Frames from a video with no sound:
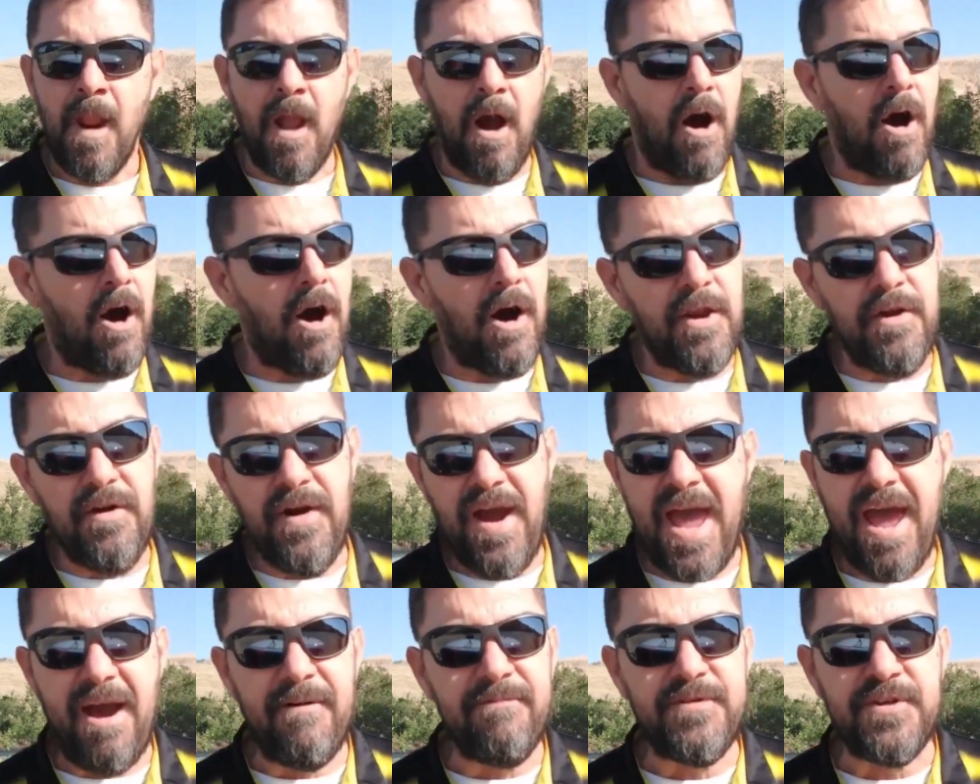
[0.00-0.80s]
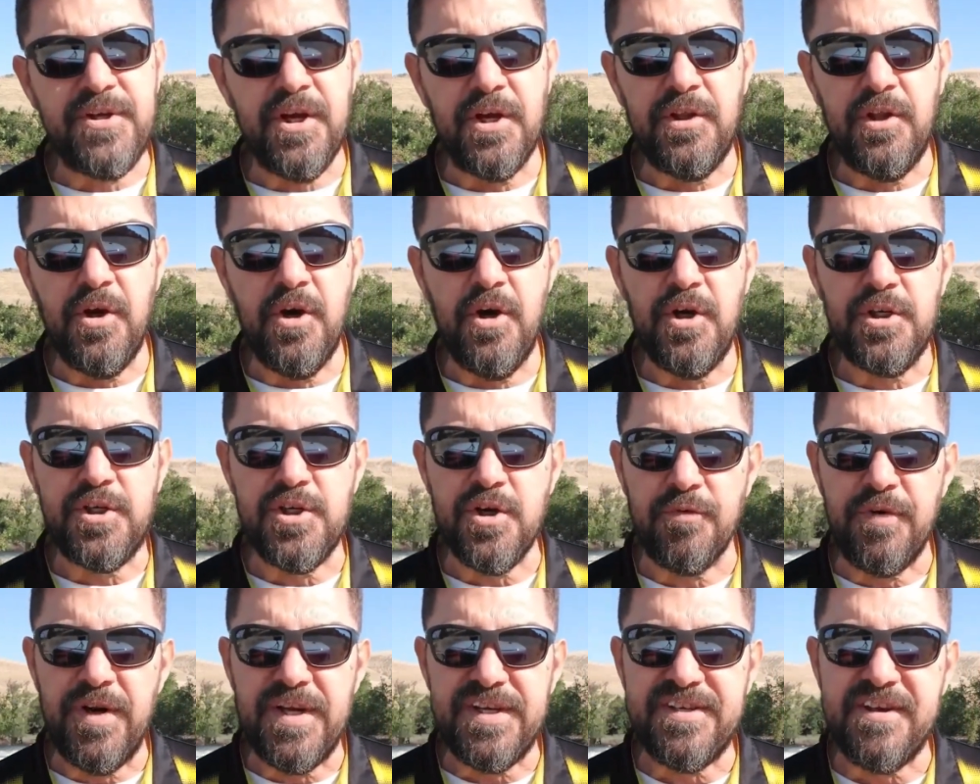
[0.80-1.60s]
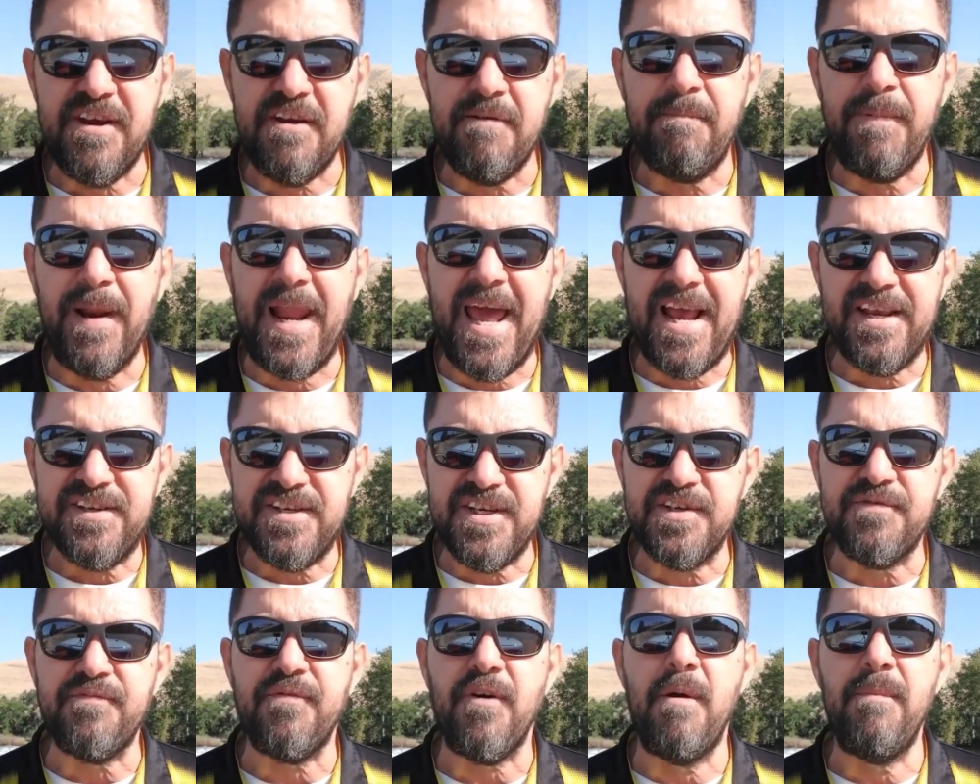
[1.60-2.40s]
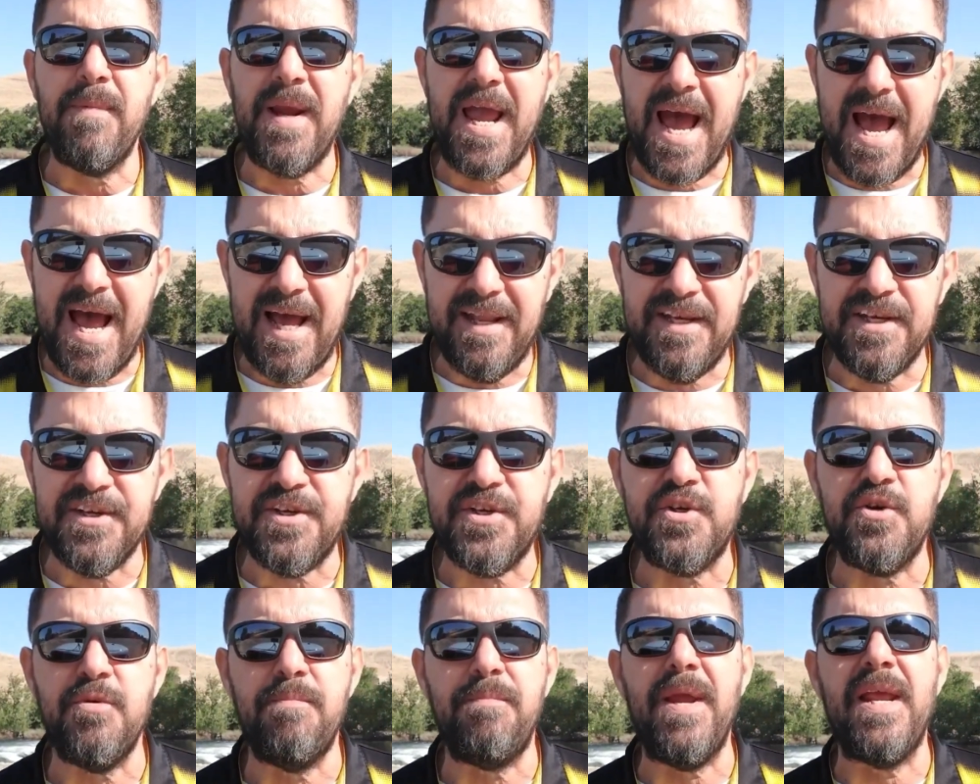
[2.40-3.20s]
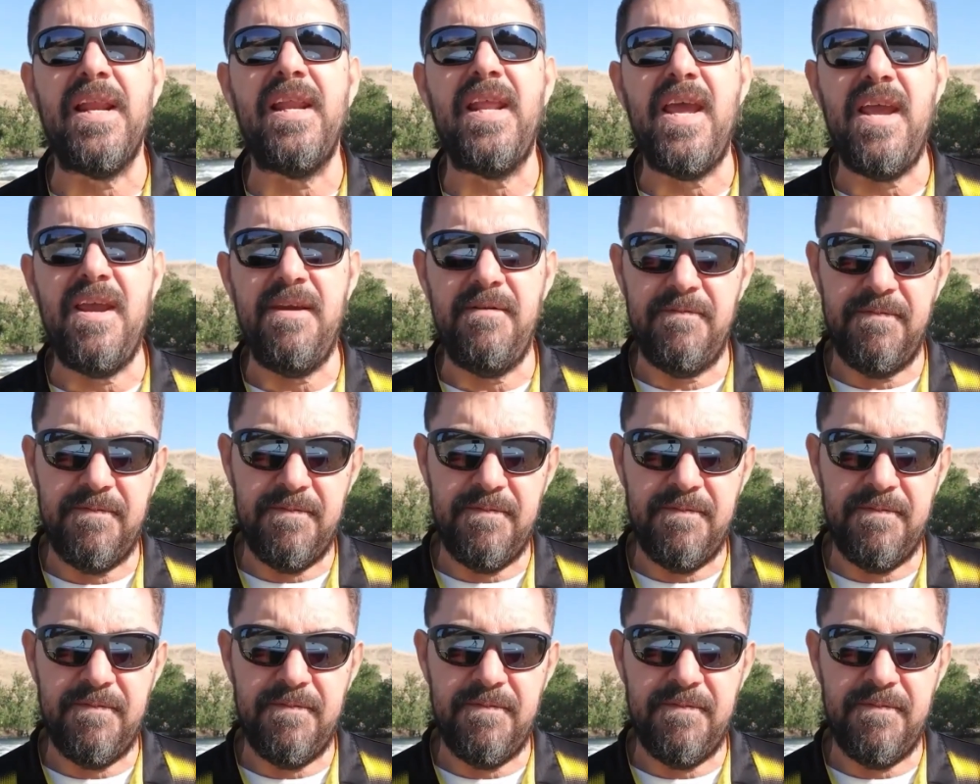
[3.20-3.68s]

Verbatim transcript: All you have to do to receive blessings from God is to believe.